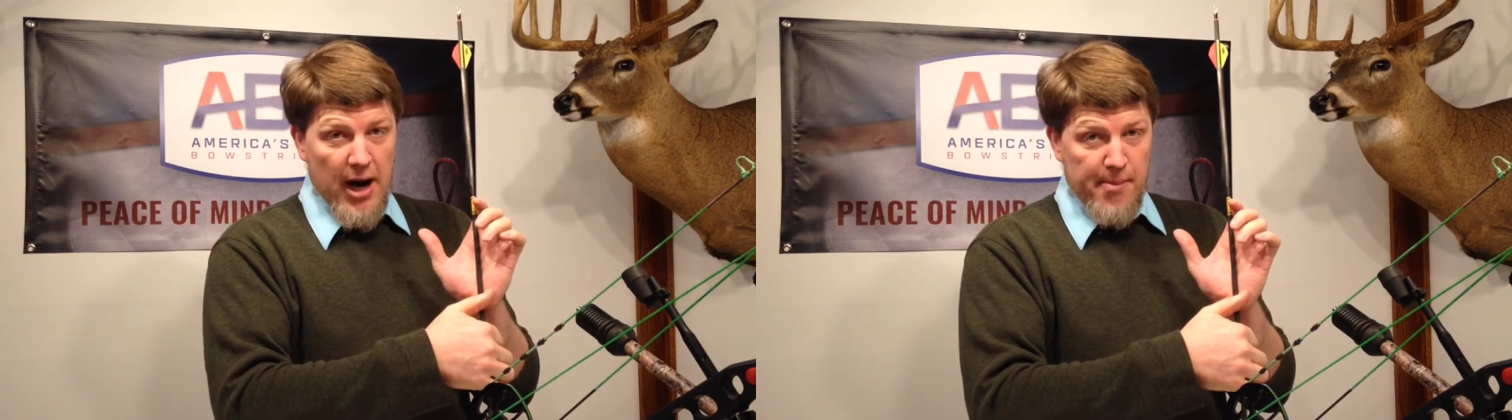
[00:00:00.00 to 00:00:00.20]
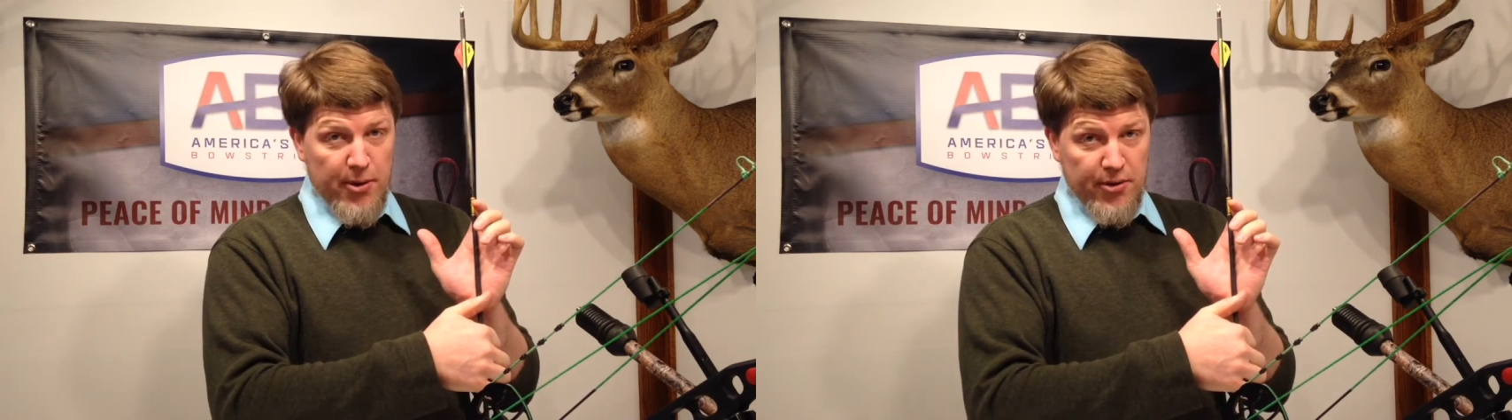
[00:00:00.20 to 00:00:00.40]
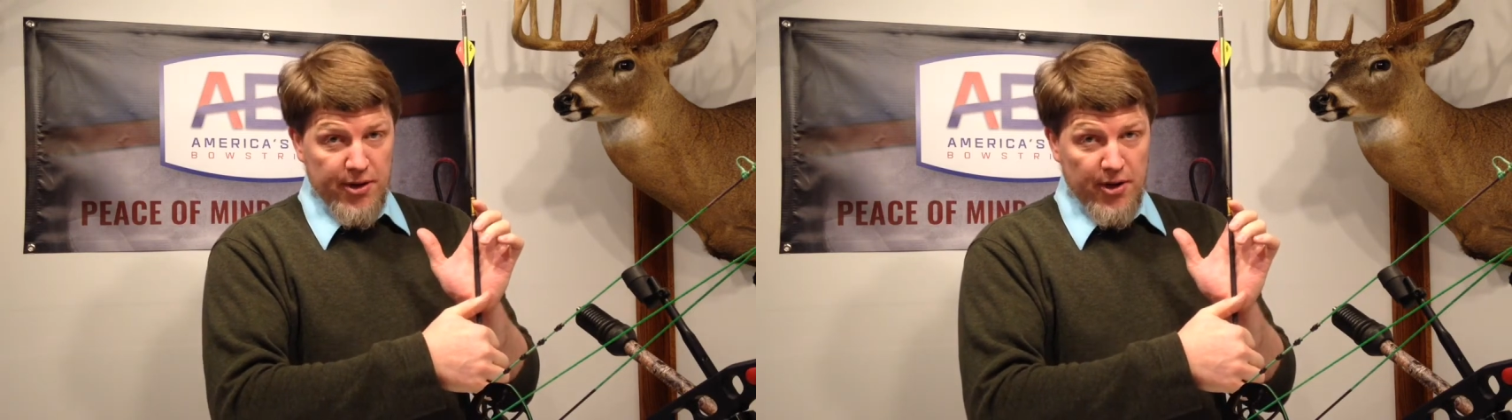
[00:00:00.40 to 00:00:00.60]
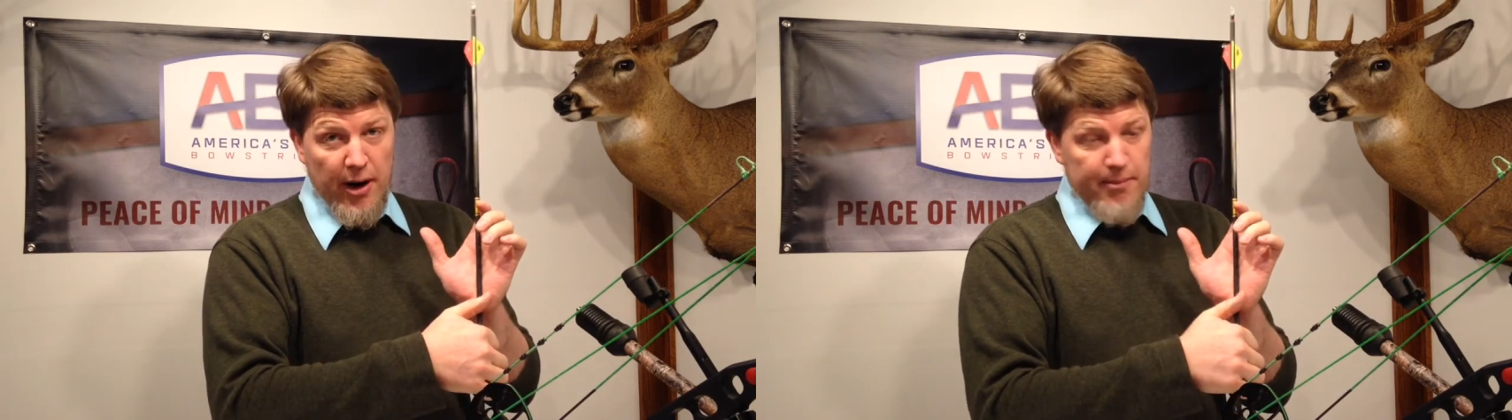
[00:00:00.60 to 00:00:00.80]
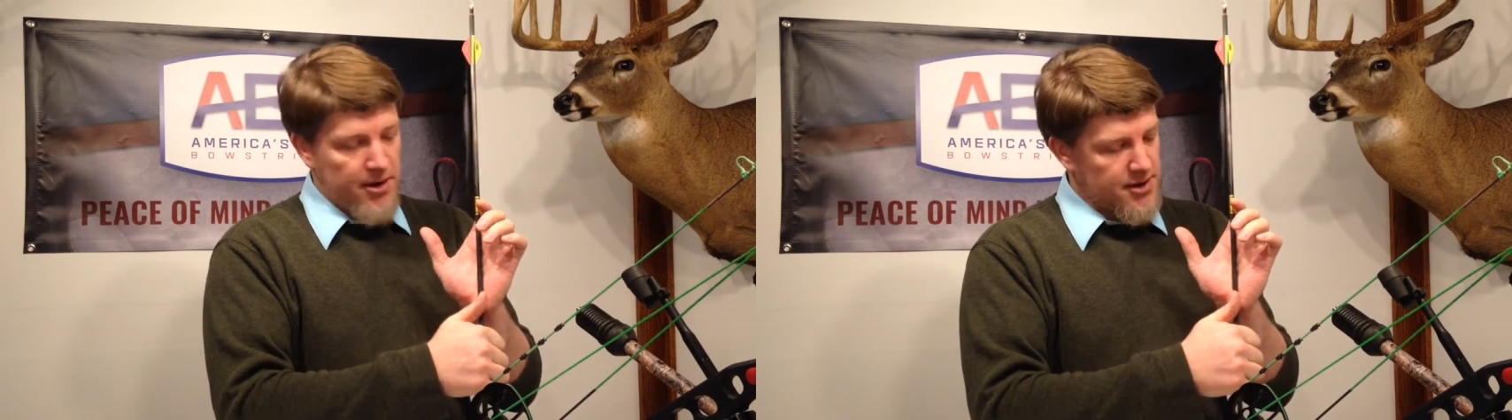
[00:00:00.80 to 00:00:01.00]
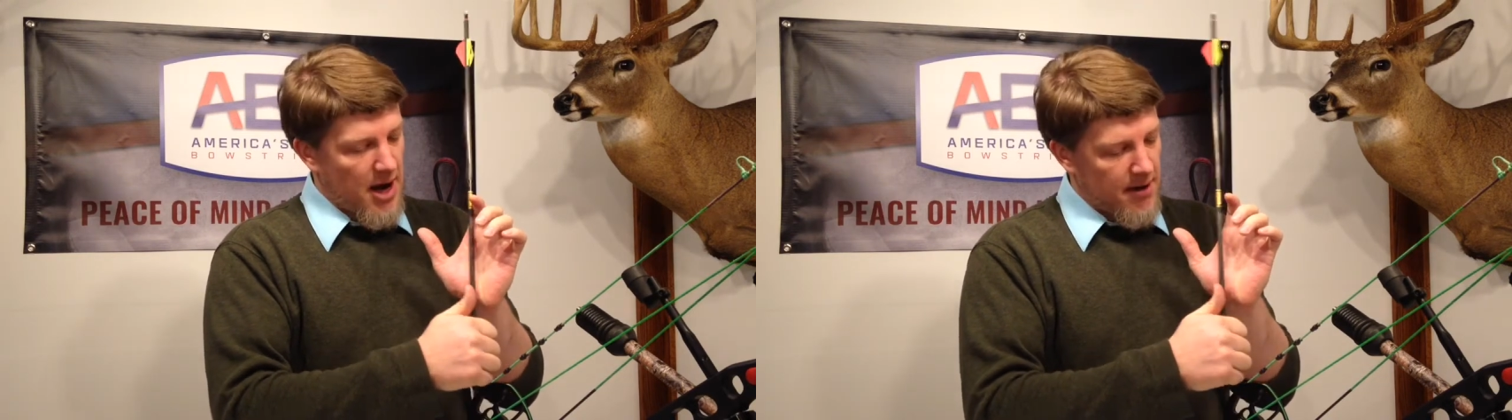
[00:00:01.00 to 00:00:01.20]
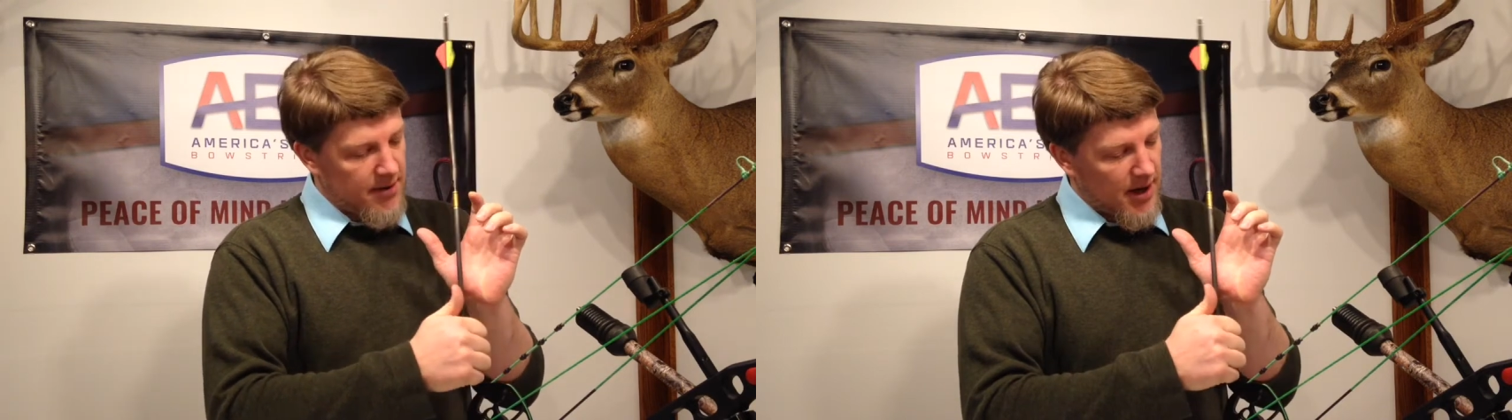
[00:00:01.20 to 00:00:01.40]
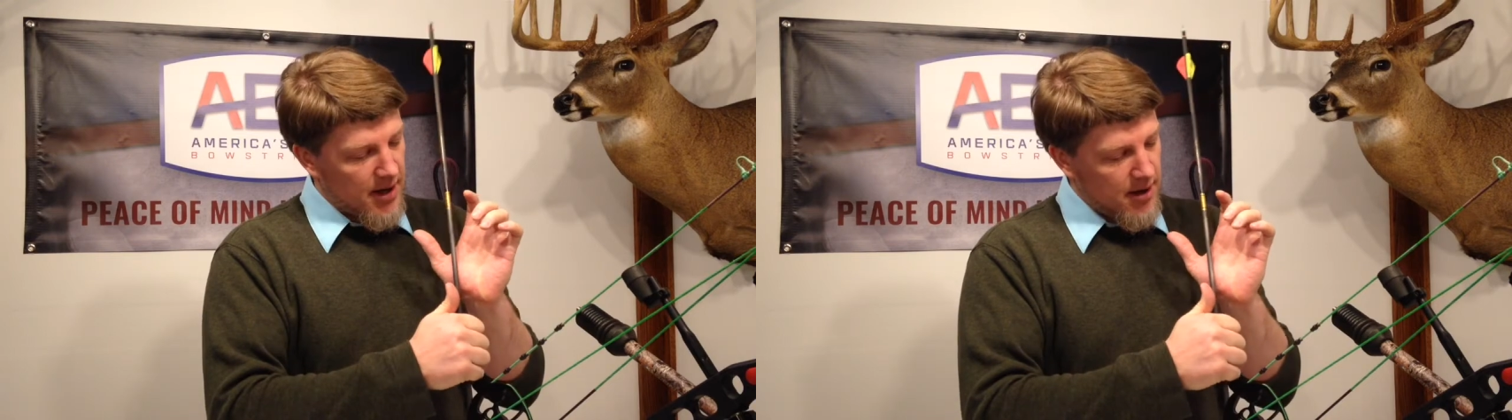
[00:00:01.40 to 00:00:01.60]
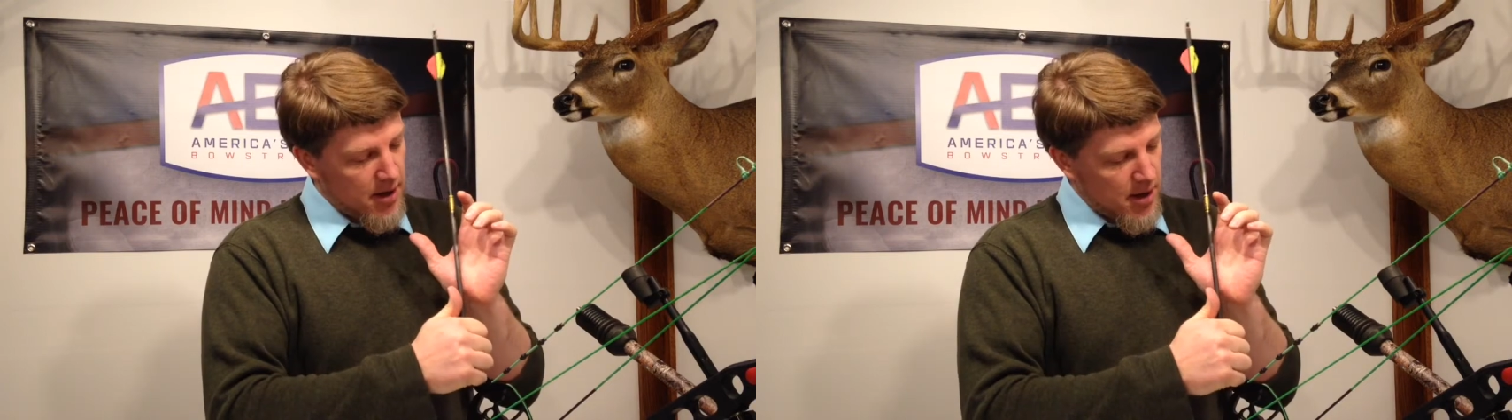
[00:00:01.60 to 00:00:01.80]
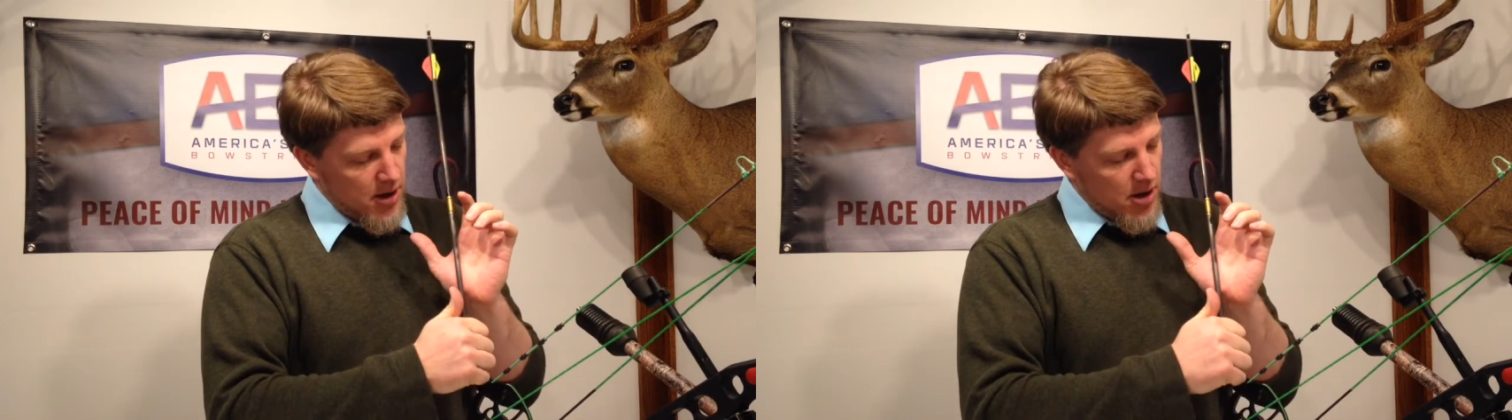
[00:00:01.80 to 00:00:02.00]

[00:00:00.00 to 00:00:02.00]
hypothenar eminence, having it